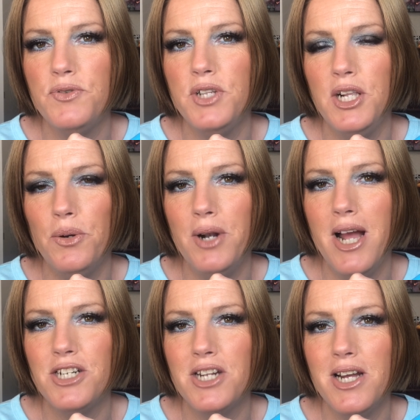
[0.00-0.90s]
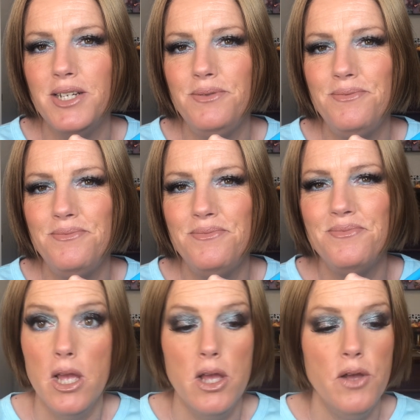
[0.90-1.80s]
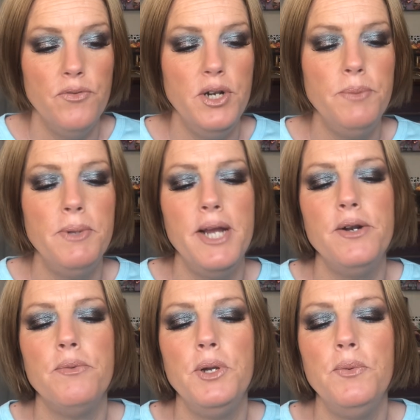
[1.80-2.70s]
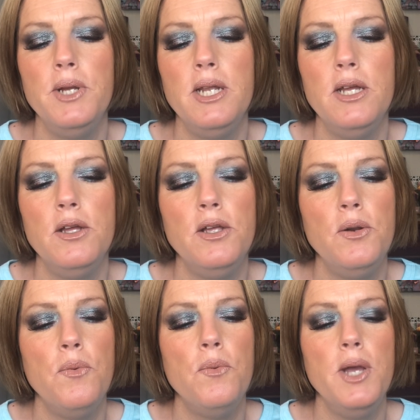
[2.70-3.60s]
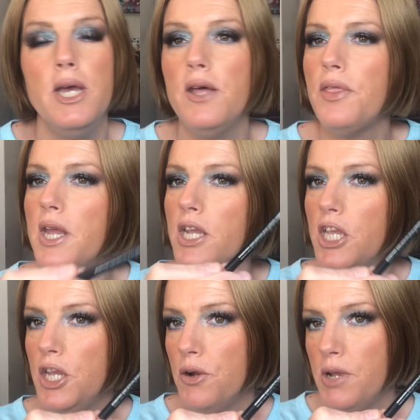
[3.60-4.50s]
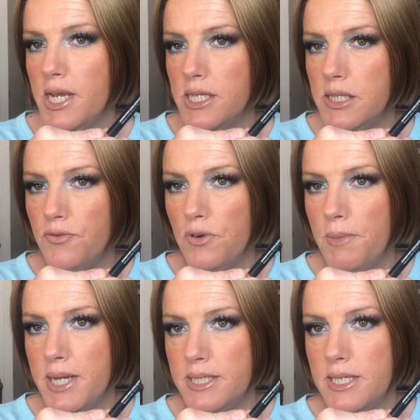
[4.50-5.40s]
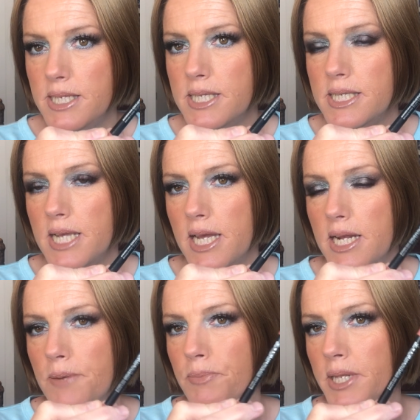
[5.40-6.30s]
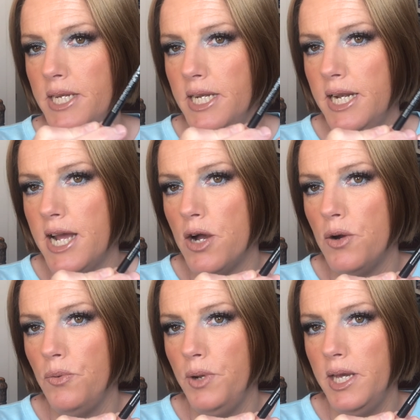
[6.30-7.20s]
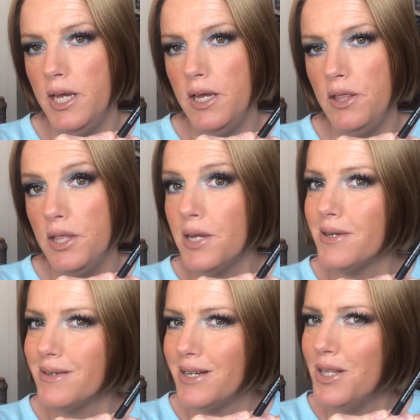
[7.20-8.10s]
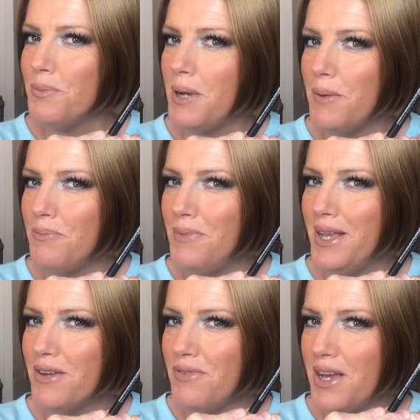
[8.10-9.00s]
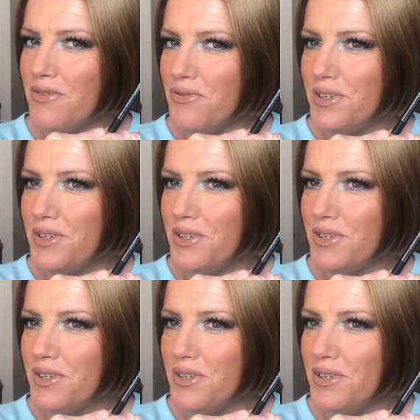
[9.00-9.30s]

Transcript: for the lower lash line. For lip liner, we went in with Curious from Essence, and I blended it out with ColourPop BFF.